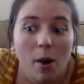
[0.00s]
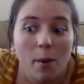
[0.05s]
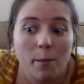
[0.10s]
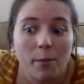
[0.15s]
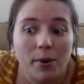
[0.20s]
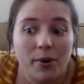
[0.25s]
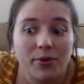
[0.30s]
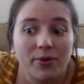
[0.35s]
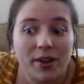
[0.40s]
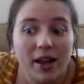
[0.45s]

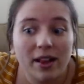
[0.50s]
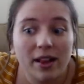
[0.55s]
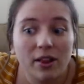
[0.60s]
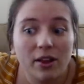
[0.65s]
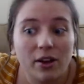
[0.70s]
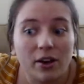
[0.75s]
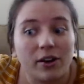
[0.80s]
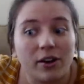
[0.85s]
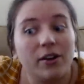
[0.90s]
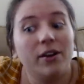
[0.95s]
but they
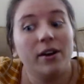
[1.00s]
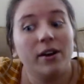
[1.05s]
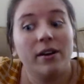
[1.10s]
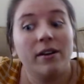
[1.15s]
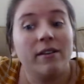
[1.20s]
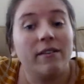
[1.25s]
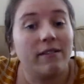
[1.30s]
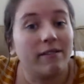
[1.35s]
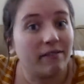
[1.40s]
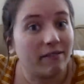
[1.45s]
look
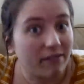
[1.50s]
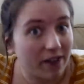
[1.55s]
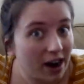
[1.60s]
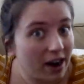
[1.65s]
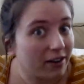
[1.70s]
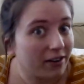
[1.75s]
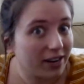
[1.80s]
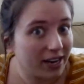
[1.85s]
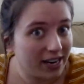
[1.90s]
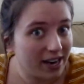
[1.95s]

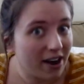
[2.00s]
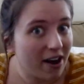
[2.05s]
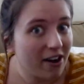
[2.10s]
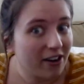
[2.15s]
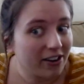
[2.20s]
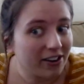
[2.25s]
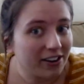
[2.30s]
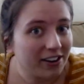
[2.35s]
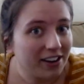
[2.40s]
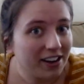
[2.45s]
very
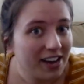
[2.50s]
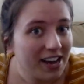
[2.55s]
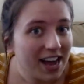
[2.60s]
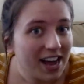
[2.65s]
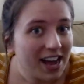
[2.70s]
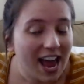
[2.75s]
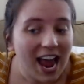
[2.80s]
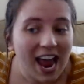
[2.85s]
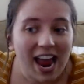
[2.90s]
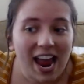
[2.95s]
young,
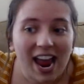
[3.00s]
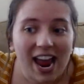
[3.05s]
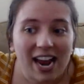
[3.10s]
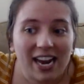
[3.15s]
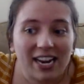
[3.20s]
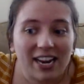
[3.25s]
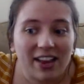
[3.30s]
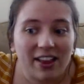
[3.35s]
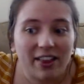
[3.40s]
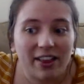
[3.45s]

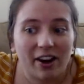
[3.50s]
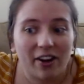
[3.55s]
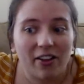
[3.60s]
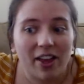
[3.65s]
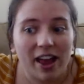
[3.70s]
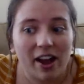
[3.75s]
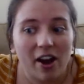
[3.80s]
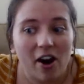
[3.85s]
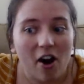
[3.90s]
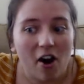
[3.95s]
and they're
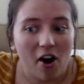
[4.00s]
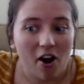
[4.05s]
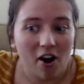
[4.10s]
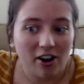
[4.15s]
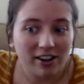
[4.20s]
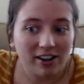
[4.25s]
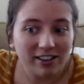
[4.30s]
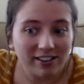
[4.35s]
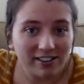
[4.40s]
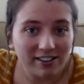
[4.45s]
like
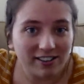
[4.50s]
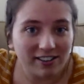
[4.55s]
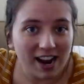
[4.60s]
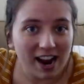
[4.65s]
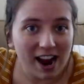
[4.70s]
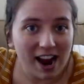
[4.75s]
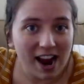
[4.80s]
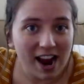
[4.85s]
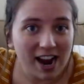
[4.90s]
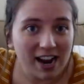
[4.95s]
on a
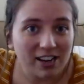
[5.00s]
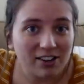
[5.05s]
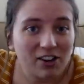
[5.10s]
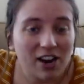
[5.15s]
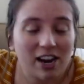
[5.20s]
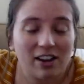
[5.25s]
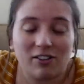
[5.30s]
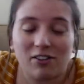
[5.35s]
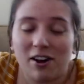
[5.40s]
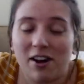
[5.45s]
stage.
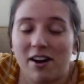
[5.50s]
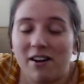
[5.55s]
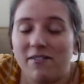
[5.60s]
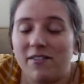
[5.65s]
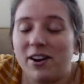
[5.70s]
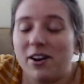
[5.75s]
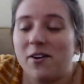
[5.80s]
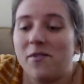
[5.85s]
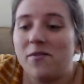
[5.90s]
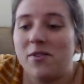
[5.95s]
I saw a
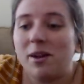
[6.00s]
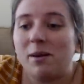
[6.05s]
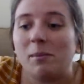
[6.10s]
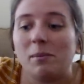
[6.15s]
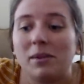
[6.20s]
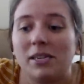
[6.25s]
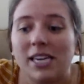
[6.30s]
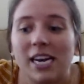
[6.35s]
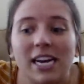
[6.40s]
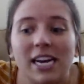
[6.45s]
video of
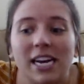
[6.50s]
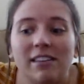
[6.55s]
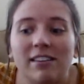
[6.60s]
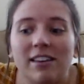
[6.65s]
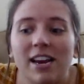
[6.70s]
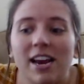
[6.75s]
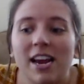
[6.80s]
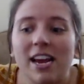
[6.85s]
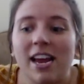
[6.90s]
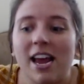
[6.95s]
them
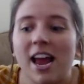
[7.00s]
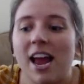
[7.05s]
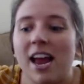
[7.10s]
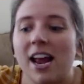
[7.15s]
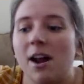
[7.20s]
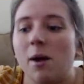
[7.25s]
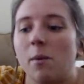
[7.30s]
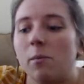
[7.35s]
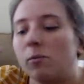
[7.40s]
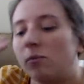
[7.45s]
dancing,
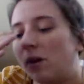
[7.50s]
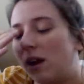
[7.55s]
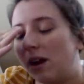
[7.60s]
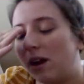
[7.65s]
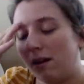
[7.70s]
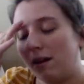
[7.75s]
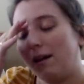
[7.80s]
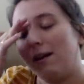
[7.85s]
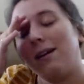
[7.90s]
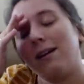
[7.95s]
and I'm,
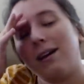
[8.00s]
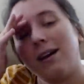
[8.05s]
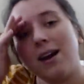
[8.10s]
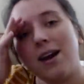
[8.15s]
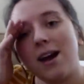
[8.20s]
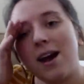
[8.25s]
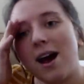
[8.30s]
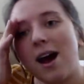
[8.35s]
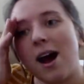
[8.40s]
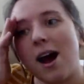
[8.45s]

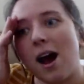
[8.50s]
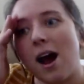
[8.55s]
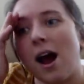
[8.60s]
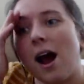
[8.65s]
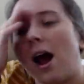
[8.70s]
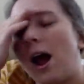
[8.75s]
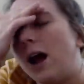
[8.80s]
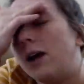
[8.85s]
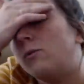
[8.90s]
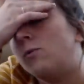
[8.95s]

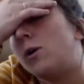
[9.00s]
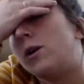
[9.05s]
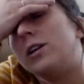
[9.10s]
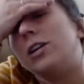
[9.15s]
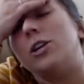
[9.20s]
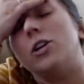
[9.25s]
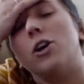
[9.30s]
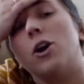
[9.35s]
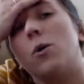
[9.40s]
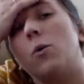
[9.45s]
I want
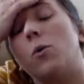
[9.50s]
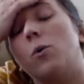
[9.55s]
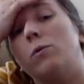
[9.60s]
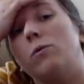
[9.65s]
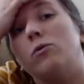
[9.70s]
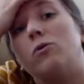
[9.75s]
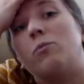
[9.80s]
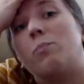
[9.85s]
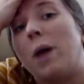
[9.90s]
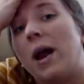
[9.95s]
to know
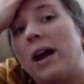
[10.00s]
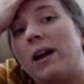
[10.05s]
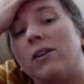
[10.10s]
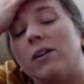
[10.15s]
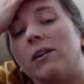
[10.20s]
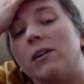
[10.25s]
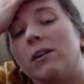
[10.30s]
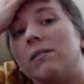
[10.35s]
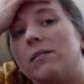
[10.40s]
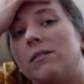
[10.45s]
whose
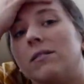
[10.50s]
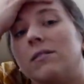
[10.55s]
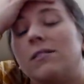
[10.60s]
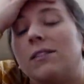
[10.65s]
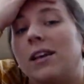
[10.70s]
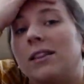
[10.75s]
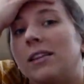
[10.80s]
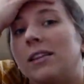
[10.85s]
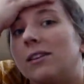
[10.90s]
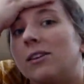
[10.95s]
parents
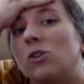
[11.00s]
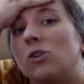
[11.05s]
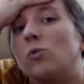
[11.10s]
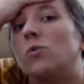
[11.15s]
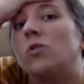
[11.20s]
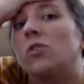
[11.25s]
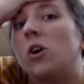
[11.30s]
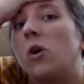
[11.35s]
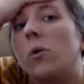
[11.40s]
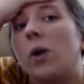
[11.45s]
said that this
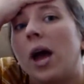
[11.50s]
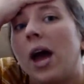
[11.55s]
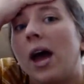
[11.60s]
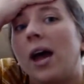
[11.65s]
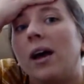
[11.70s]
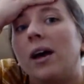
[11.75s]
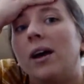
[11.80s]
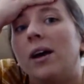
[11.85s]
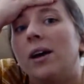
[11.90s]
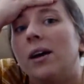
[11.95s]
was okay.